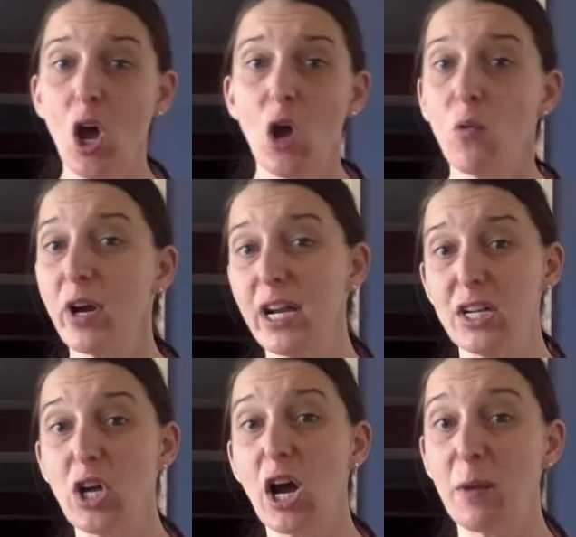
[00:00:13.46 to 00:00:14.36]
We're going
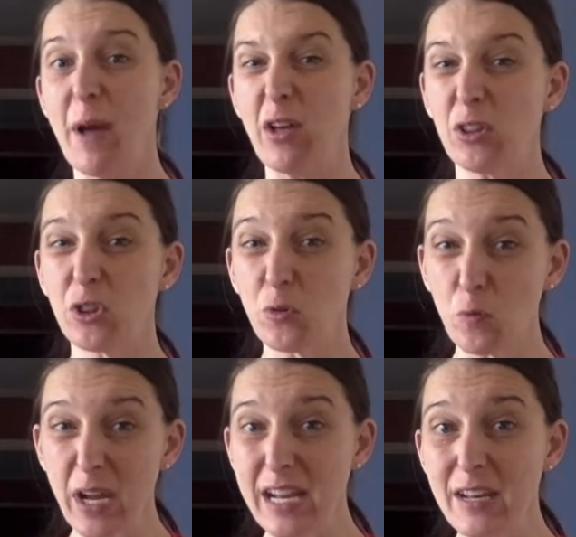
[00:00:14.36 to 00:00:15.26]
to talk about
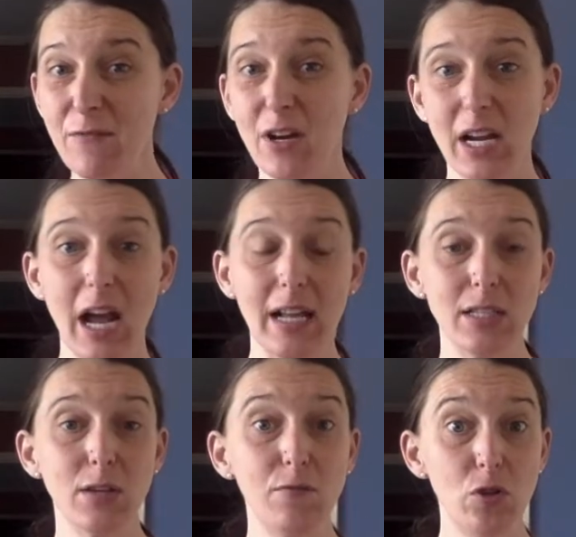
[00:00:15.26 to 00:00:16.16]
3 different
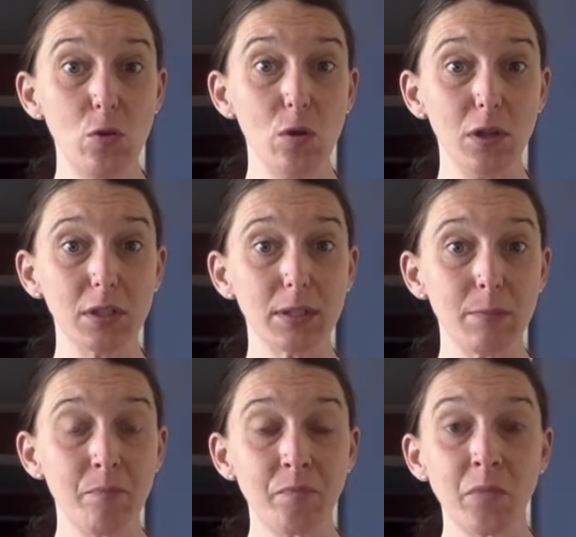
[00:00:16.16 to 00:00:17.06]
kinds of tools.
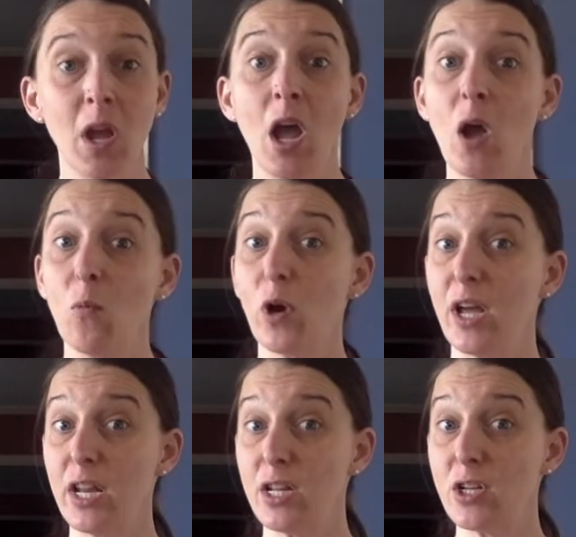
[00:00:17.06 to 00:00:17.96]
We're
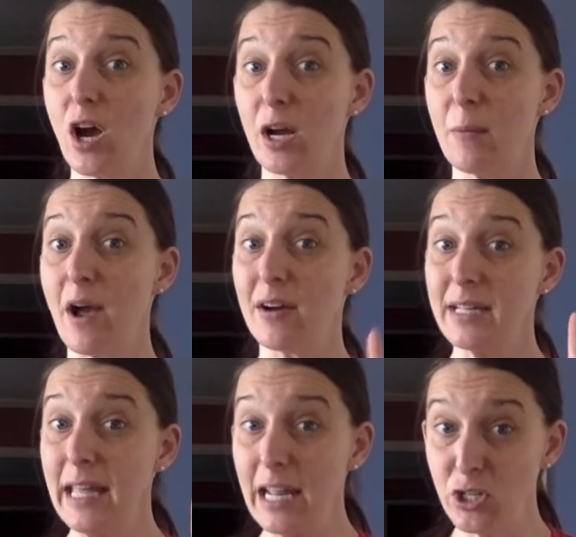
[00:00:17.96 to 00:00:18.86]
going to talk about
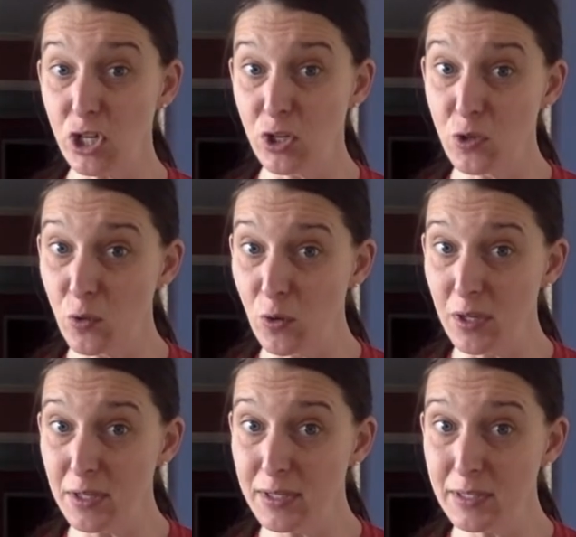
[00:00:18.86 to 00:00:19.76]
kitchen
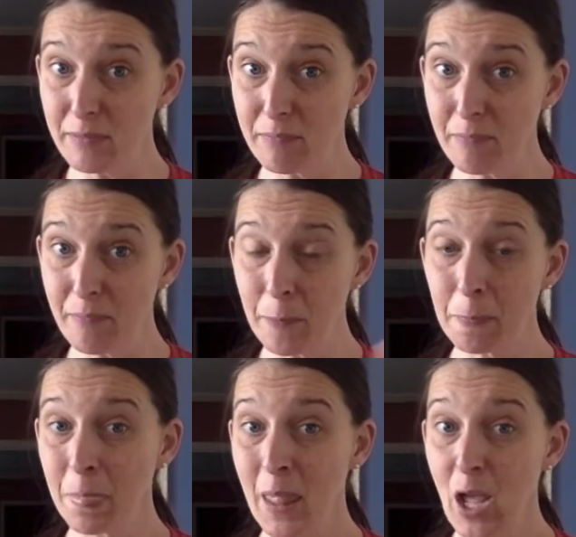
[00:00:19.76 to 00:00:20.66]
tools,
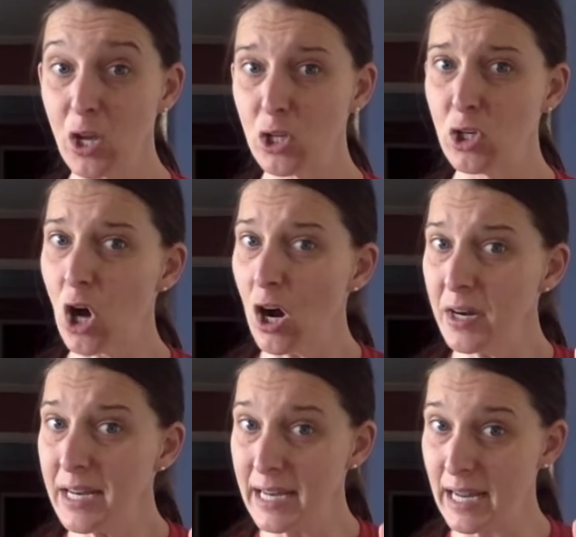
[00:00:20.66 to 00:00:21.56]

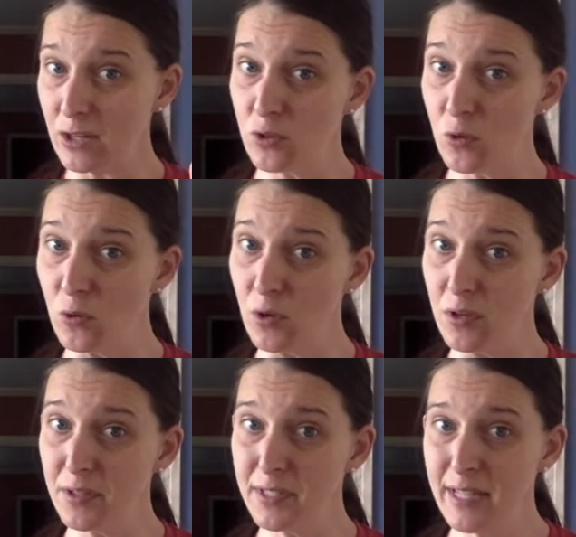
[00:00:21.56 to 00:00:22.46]
gardening
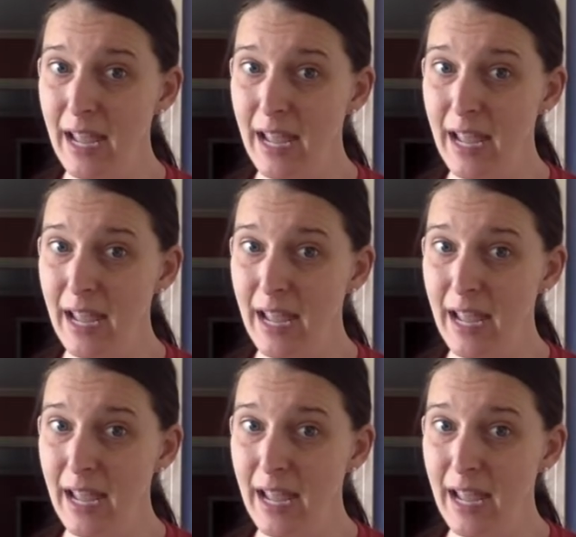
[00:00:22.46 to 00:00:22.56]
tools,